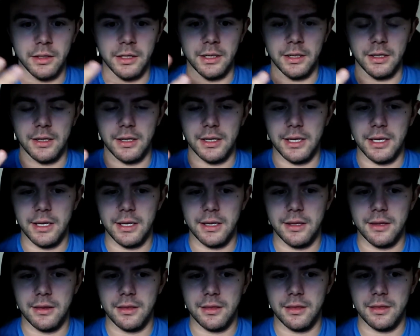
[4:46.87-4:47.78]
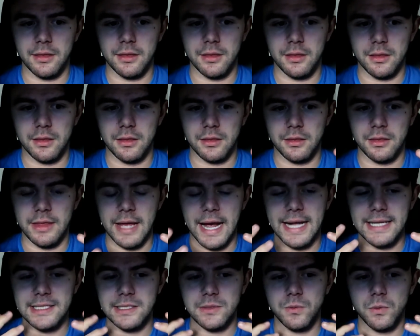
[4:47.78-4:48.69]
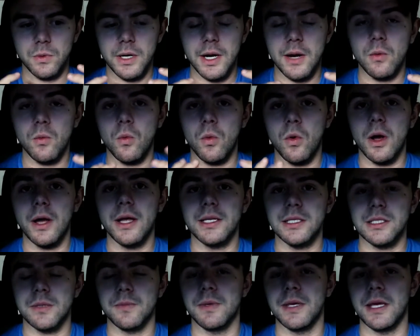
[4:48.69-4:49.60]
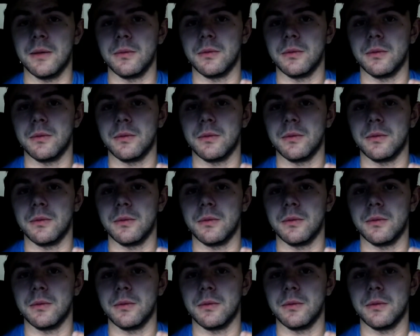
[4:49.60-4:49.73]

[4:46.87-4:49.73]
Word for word: And that's what I want to be